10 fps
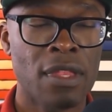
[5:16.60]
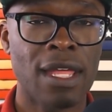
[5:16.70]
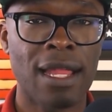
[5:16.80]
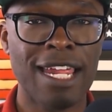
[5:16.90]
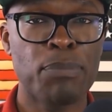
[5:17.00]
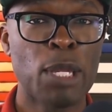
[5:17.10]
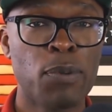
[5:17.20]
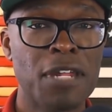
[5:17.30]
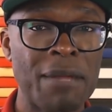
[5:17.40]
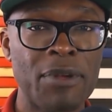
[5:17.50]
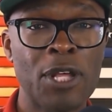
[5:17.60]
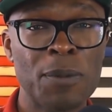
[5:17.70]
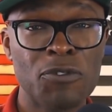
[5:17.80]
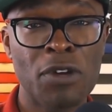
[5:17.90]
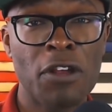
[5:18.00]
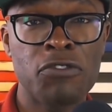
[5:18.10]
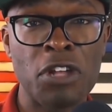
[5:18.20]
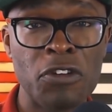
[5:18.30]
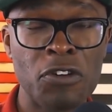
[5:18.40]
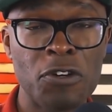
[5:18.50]
A lot of people that become
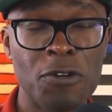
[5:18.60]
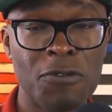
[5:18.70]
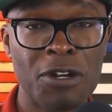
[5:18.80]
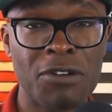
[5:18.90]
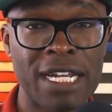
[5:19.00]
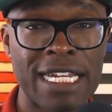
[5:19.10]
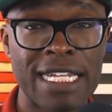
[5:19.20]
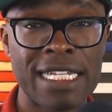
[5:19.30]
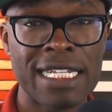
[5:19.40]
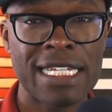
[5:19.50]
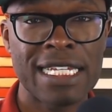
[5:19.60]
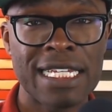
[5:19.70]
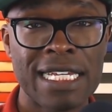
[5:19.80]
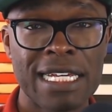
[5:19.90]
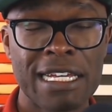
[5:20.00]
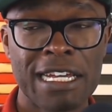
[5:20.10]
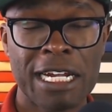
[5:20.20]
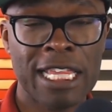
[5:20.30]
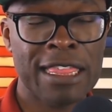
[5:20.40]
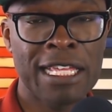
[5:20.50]
transgender regret it. And
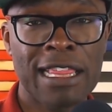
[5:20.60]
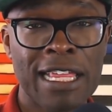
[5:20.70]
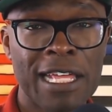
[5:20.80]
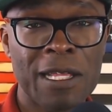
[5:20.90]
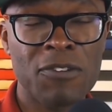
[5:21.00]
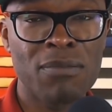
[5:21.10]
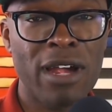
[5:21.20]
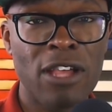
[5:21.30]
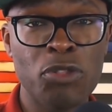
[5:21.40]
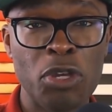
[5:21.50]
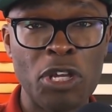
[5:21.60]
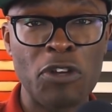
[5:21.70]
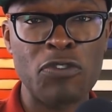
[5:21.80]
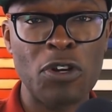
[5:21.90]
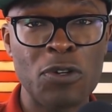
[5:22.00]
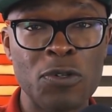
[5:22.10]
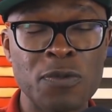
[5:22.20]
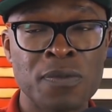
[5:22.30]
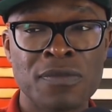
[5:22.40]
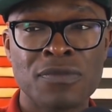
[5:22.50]
I think that if somebody is 3 years
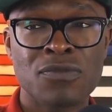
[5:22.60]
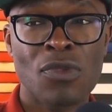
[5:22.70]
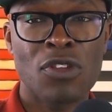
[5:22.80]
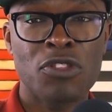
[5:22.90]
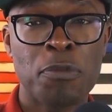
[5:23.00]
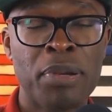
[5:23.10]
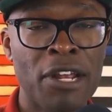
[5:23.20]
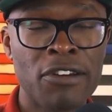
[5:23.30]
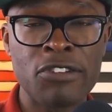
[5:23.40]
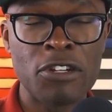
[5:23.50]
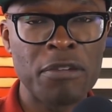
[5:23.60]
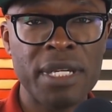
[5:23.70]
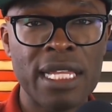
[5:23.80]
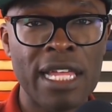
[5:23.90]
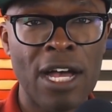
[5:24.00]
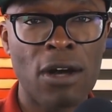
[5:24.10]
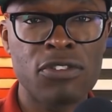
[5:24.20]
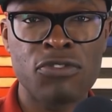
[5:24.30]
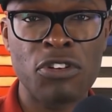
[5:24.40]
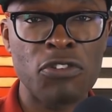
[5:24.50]
old, the parents shouldn't be allowed to
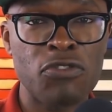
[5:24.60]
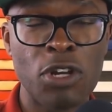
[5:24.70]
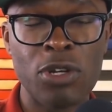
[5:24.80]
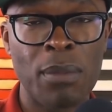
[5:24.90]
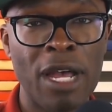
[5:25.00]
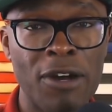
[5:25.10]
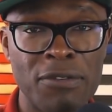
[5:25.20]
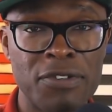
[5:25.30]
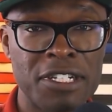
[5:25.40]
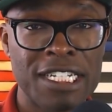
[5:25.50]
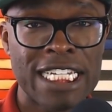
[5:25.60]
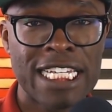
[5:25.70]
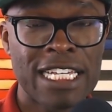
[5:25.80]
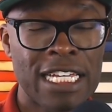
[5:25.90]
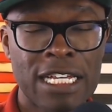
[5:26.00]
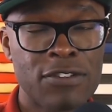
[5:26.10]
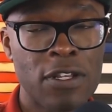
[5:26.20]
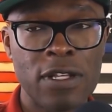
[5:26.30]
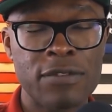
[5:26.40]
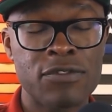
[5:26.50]
just treat them however.
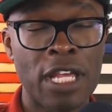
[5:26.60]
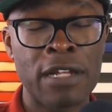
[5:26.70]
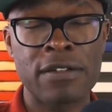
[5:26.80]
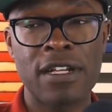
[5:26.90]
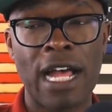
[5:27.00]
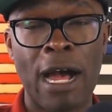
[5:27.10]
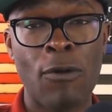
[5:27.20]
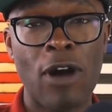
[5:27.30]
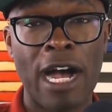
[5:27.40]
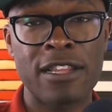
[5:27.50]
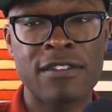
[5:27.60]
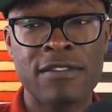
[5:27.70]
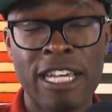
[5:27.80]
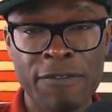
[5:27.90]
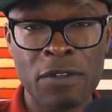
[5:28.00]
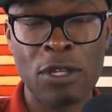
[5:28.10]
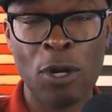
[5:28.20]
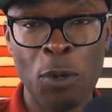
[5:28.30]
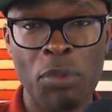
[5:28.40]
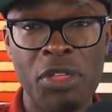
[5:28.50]
And I definitely
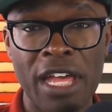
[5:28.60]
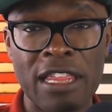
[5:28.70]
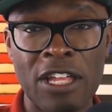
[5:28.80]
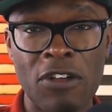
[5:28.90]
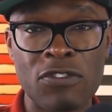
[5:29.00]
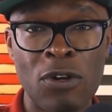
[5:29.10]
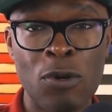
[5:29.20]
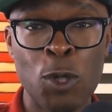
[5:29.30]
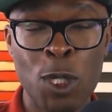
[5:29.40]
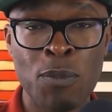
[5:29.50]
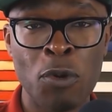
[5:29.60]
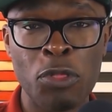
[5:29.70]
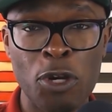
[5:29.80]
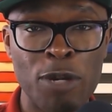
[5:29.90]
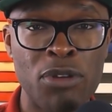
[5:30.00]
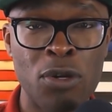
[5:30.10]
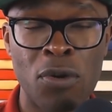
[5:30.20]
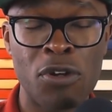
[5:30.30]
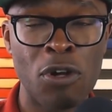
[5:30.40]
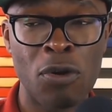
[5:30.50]
hope that there's no hormone therapy
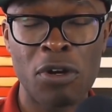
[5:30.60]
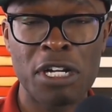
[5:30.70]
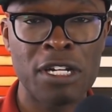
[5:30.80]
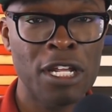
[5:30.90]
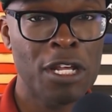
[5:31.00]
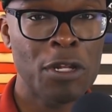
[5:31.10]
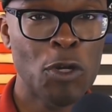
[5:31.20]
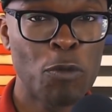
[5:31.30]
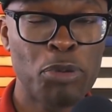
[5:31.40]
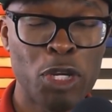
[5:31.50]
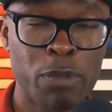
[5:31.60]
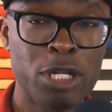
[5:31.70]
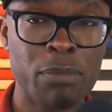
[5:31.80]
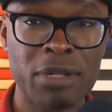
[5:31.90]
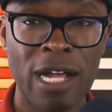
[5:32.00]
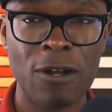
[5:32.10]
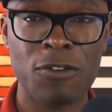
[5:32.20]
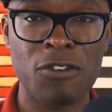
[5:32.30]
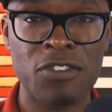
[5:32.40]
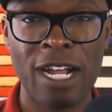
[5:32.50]
going on, no puberty blockers,
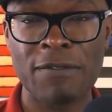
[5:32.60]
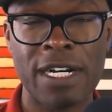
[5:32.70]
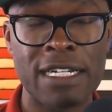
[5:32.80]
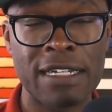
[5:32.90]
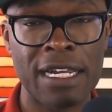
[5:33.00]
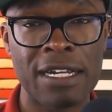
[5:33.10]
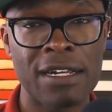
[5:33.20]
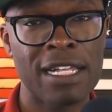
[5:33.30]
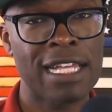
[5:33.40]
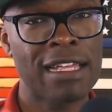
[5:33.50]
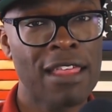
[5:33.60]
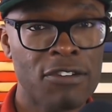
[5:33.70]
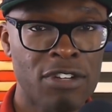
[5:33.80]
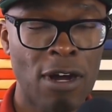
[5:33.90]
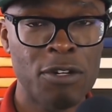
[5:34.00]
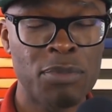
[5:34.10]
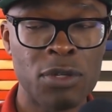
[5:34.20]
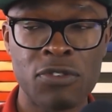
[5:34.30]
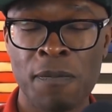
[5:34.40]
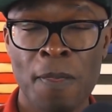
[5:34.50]
because that right there, that's child
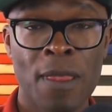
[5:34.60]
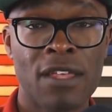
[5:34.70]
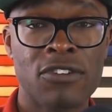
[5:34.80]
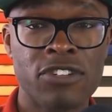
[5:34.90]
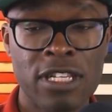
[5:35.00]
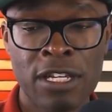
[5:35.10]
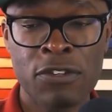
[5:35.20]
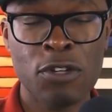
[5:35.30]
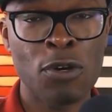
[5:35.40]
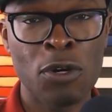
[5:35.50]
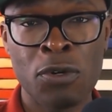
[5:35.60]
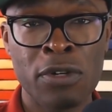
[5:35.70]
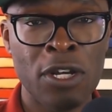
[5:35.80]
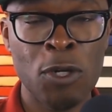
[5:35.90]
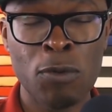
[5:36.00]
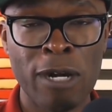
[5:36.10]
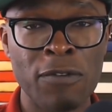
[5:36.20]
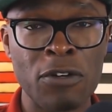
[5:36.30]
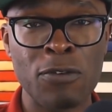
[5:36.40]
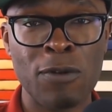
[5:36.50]
abuse. Charlize Theron and
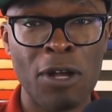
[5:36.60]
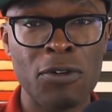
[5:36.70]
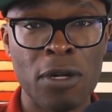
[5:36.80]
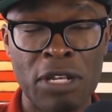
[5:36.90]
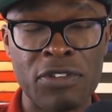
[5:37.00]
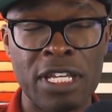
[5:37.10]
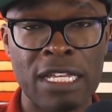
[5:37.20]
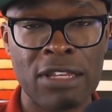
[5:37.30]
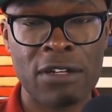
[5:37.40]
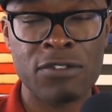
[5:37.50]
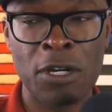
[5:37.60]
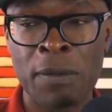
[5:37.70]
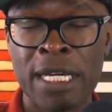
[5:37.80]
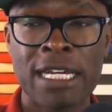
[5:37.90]
whoever is around her needs to get locked up.